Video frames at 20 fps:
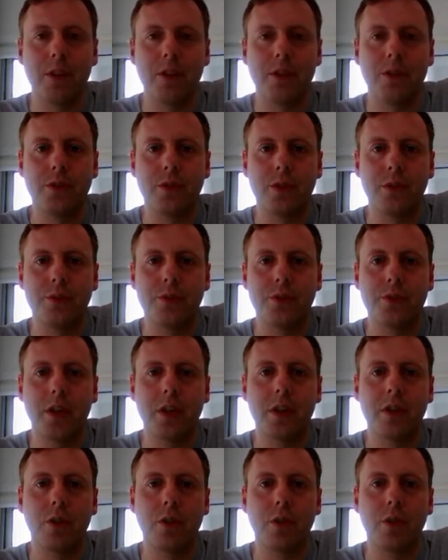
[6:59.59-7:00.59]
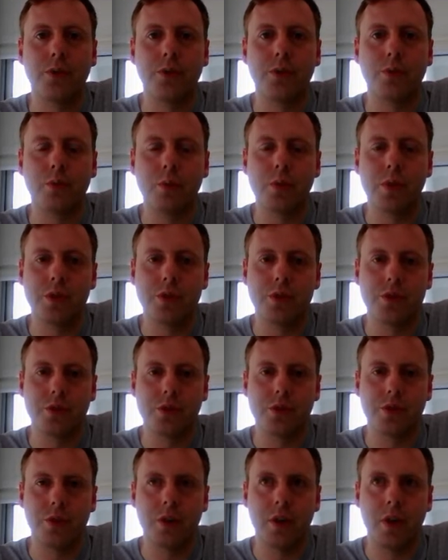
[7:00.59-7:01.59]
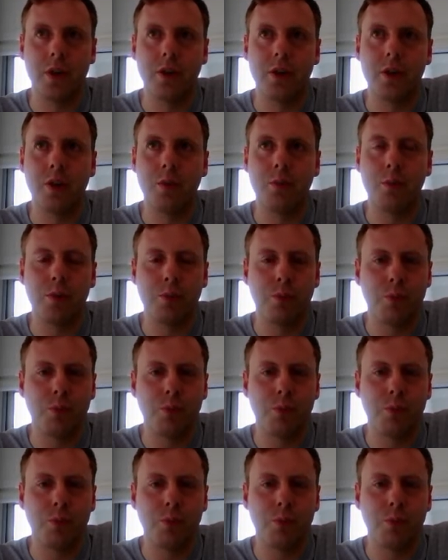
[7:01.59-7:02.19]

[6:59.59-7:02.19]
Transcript: is of seagulls, which I don't know